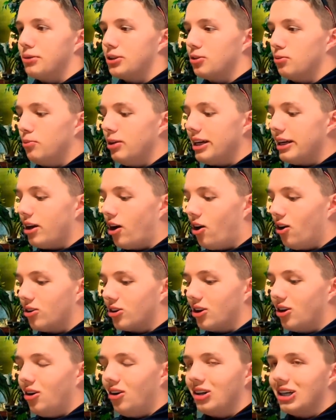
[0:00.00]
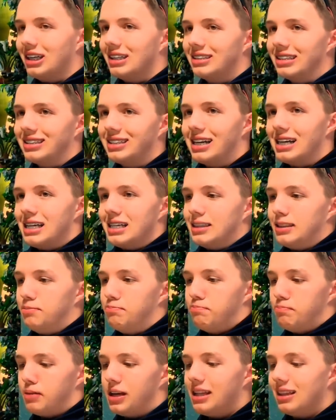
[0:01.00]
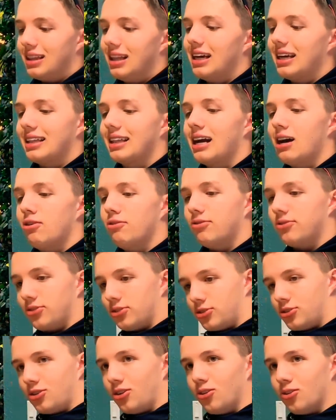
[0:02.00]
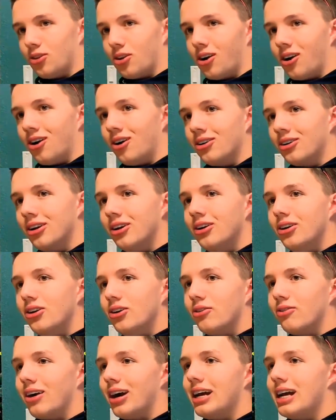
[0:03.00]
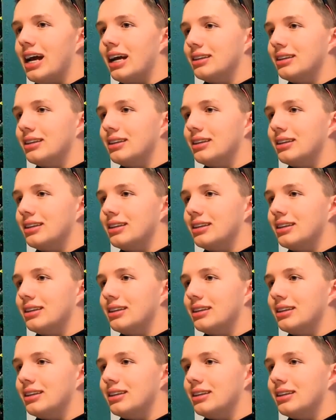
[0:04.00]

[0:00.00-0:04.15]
But the way Hong Kong is that it's been like that for so long, right?